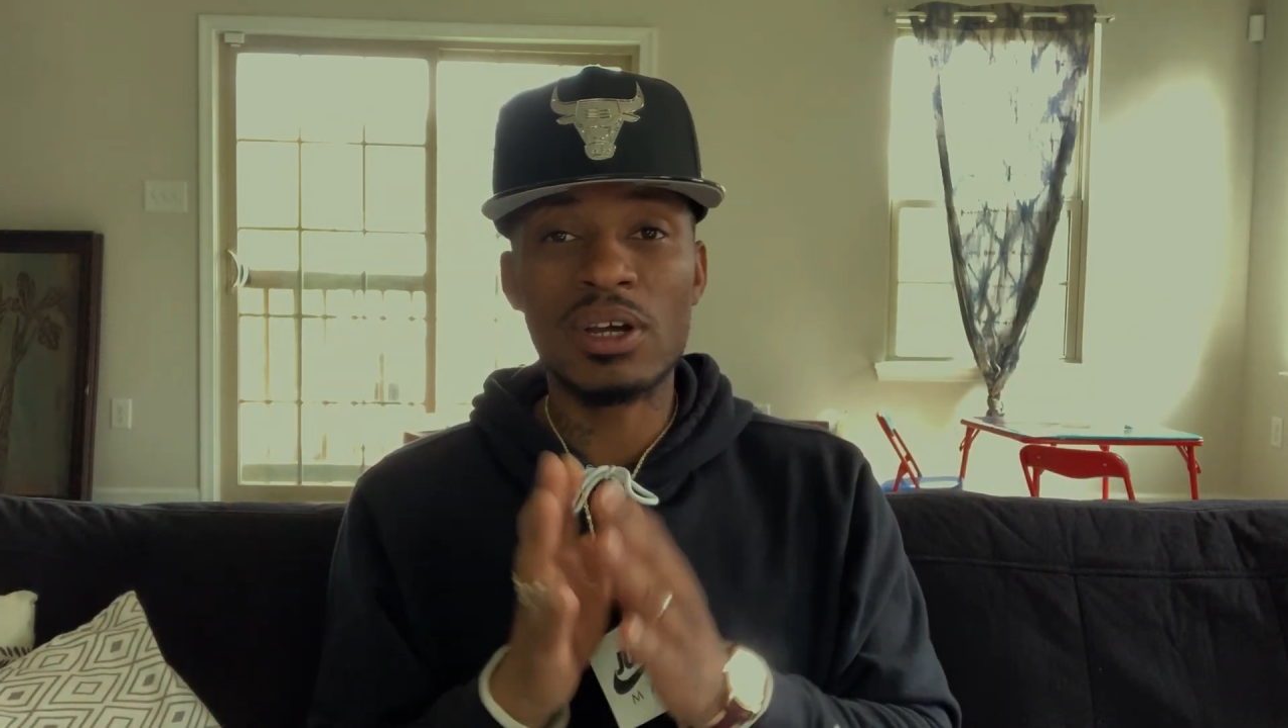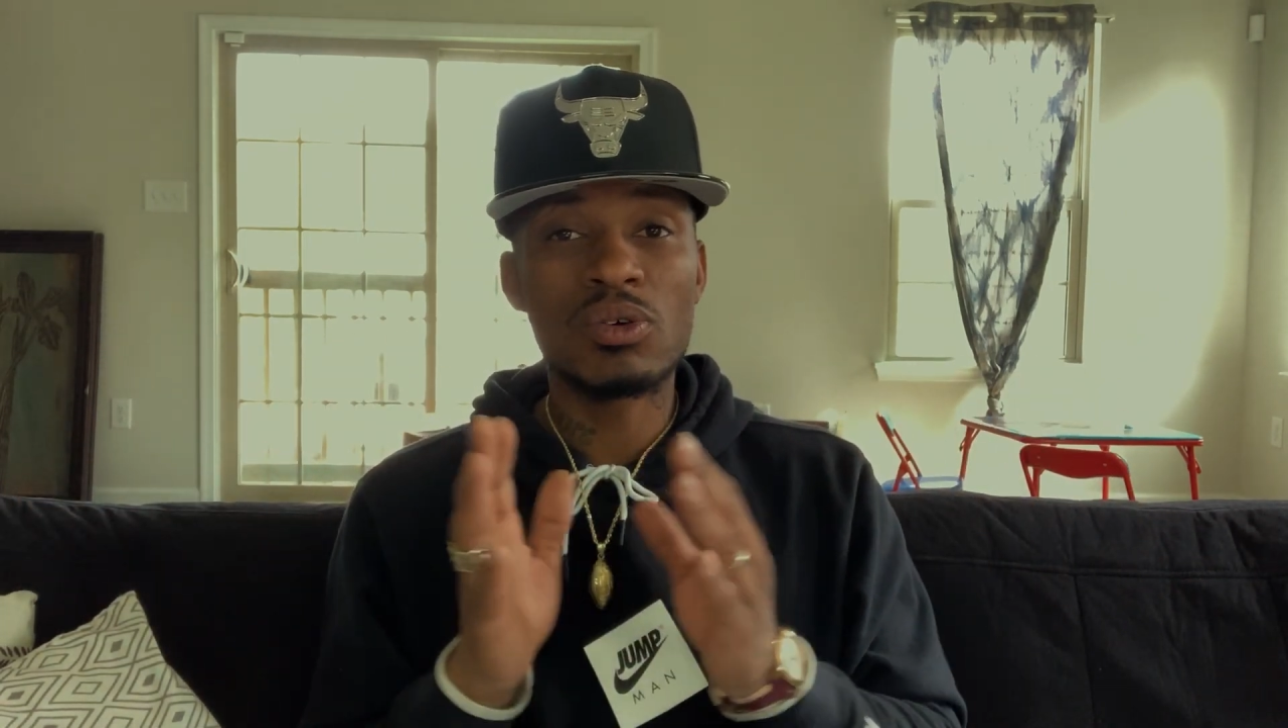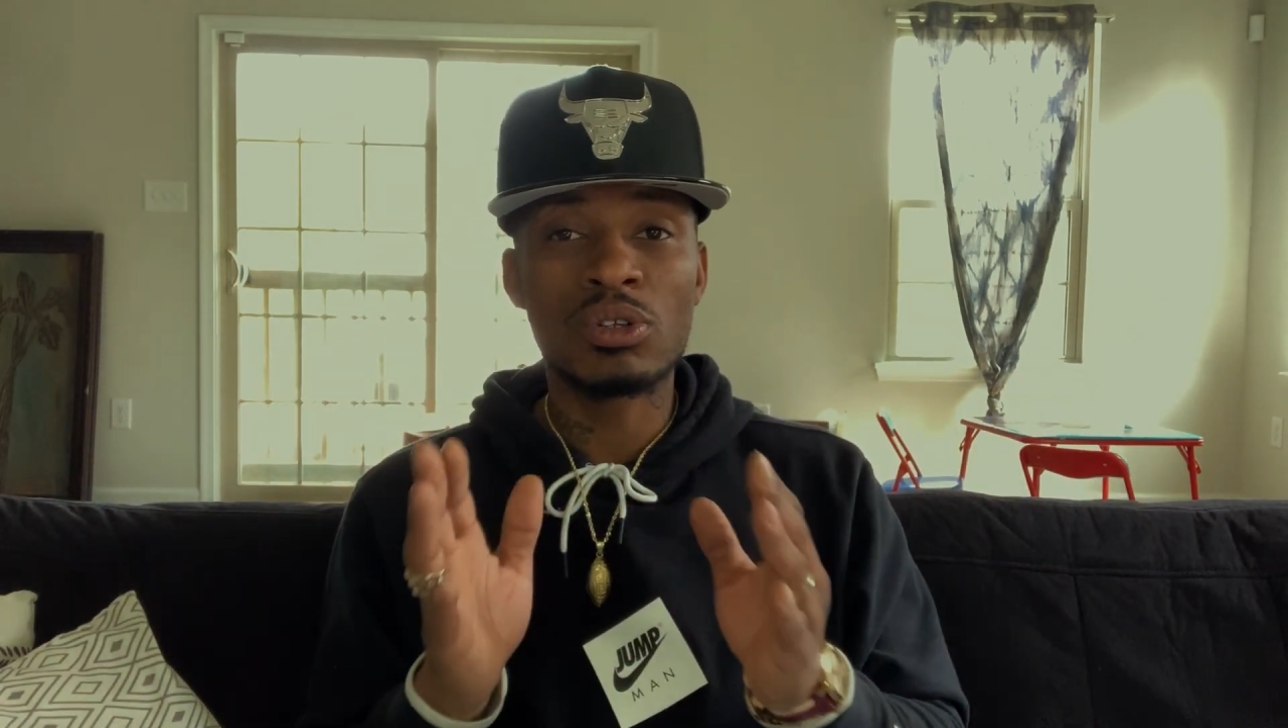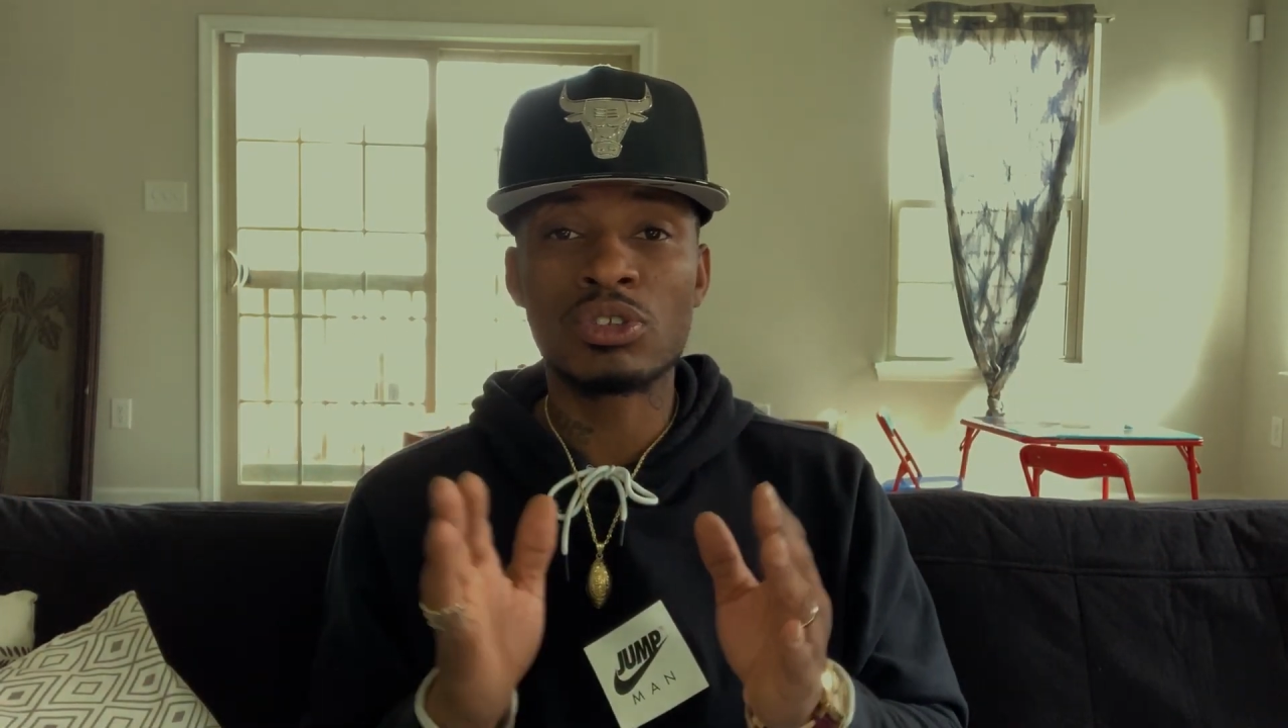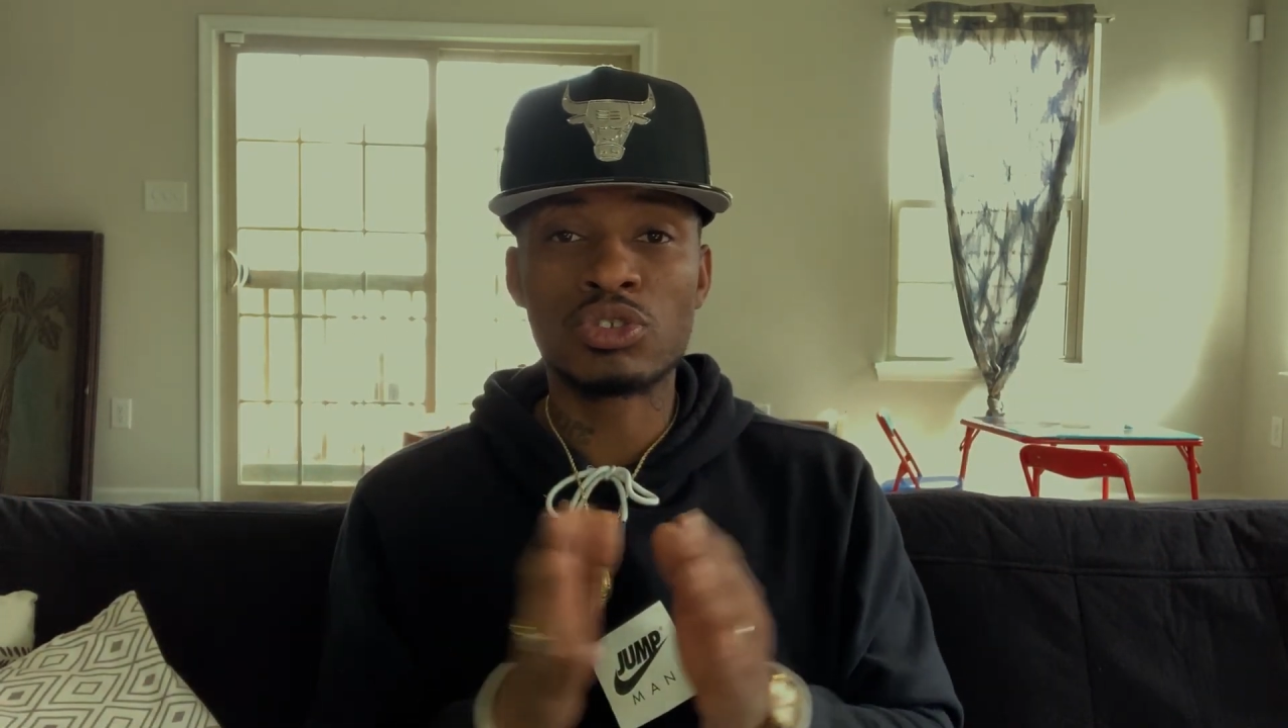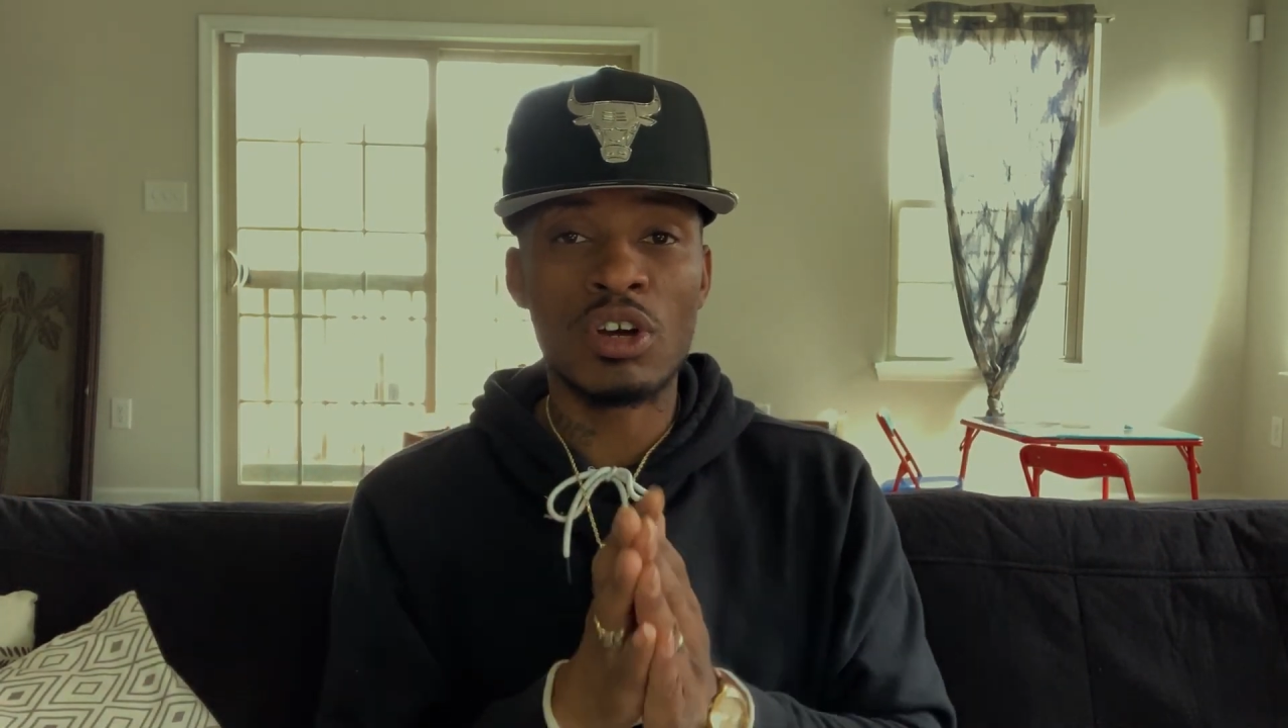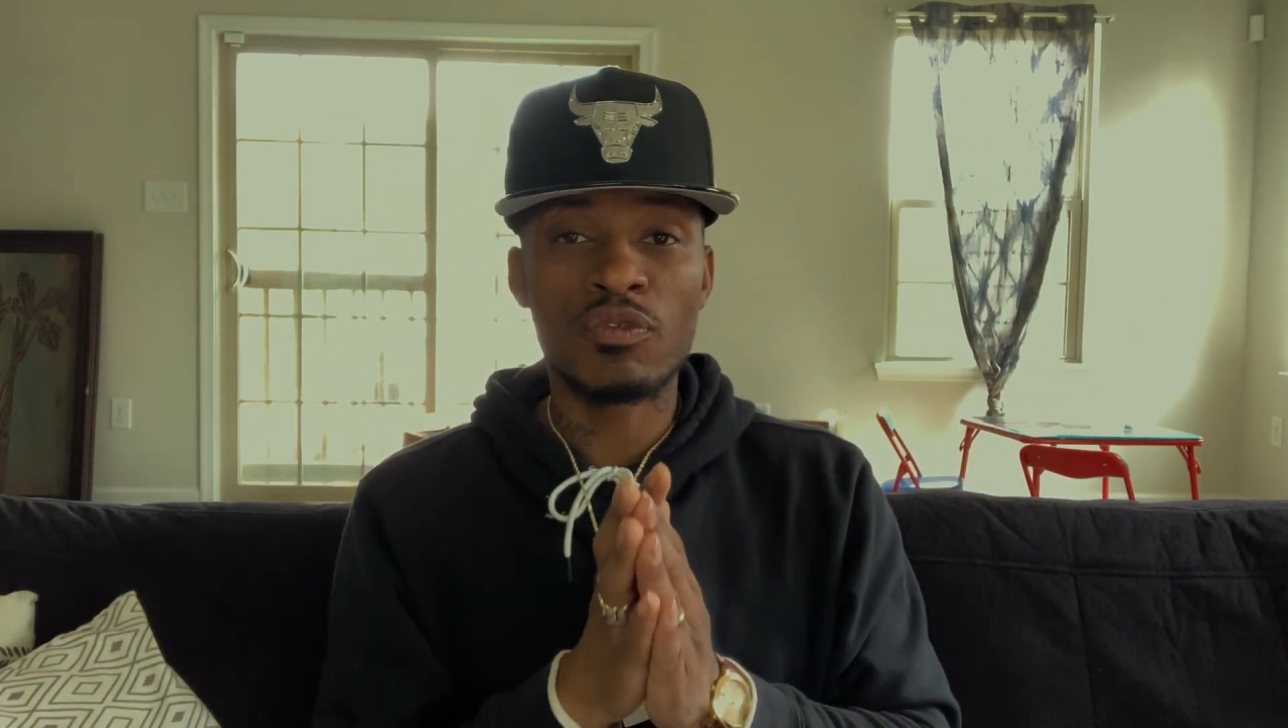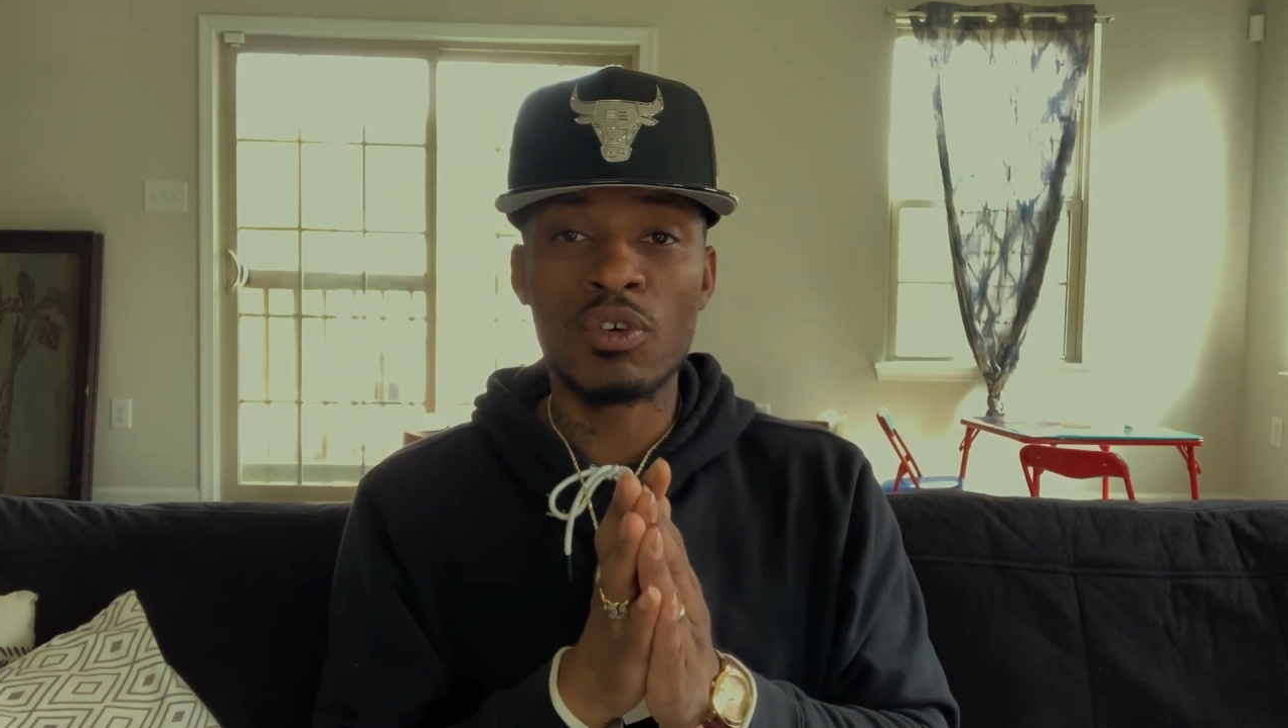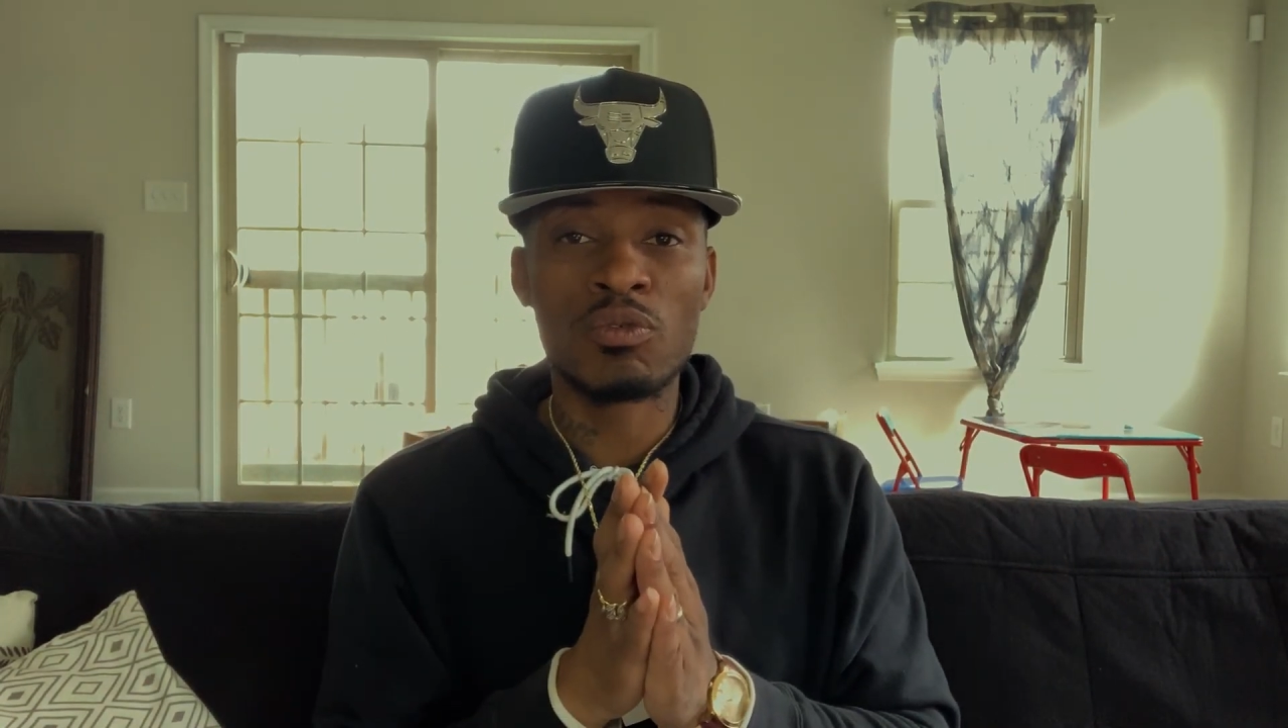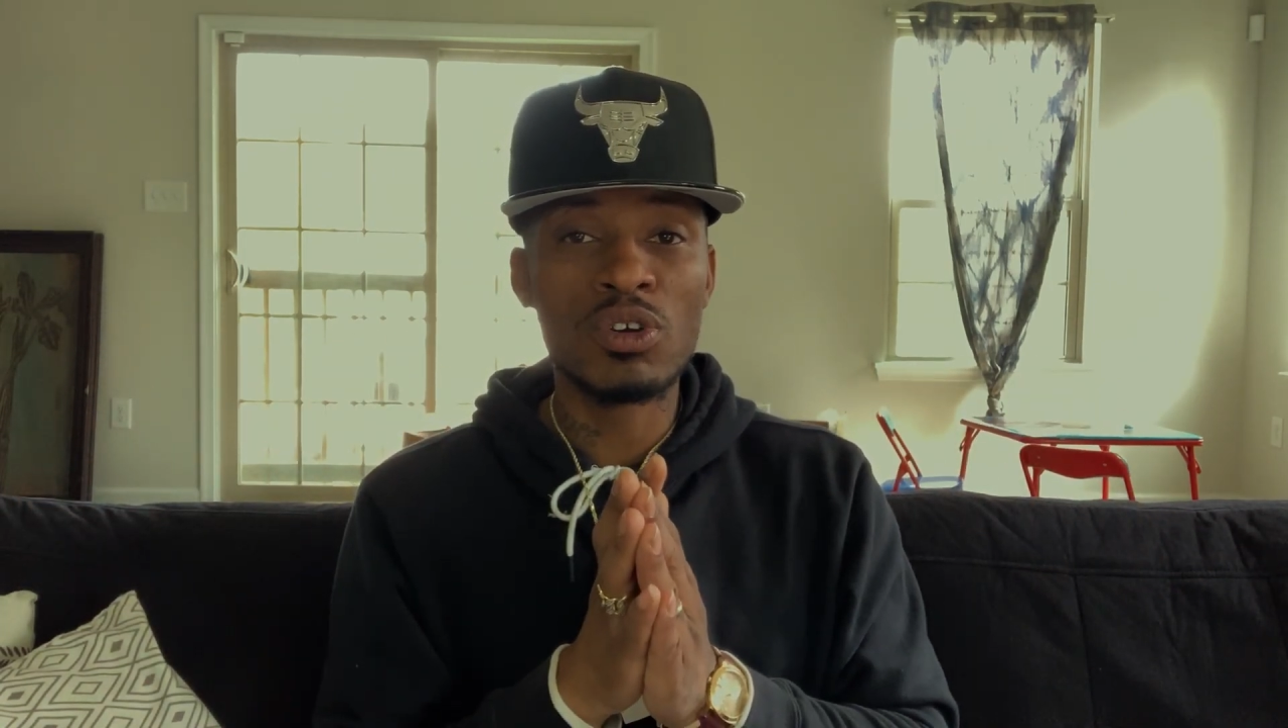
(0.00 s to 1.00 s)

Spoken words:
I quit the truck for a